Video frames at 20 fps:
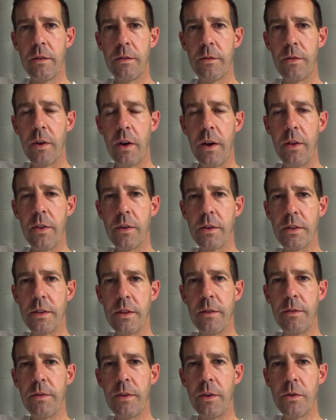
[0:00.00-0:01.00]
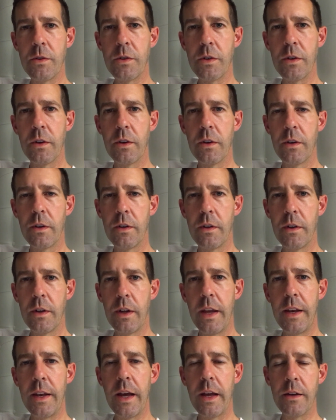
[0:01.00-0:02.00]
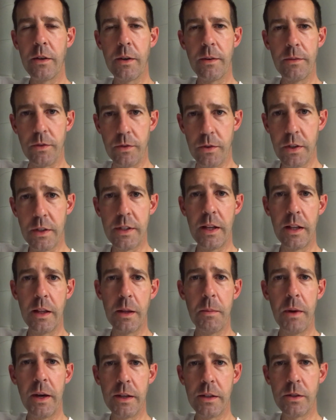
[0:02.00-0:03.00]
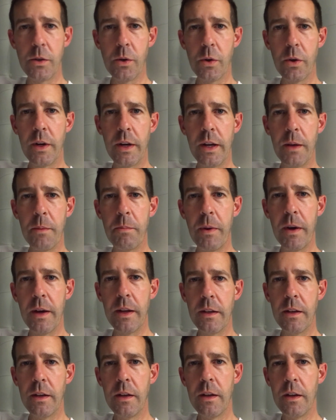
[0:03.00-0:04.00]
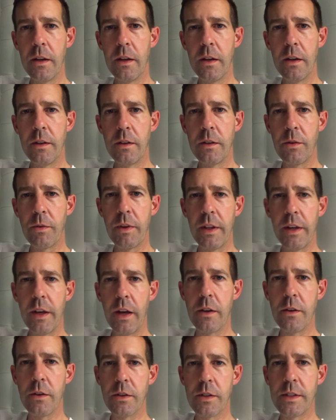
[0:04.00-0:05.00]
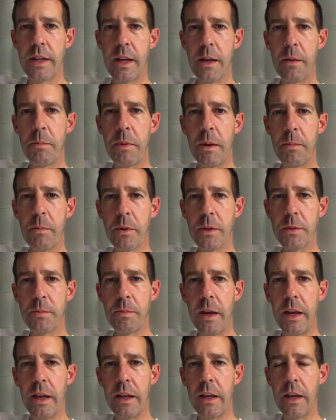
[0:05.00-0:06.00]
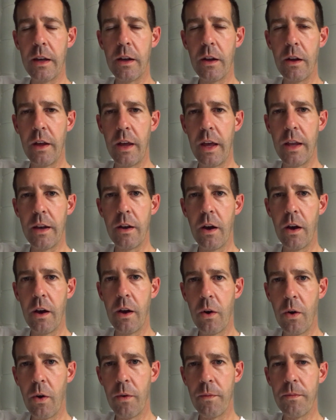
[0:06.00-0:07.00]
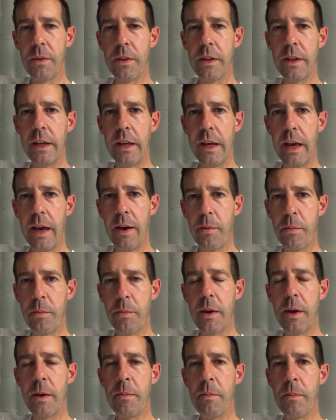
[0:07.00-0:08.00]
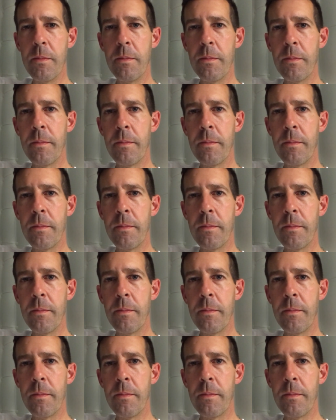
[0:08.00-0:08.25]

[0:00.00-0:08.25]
for others in the future. And not in terms of just telling my story, but to really understand people's pain and hopefully help them.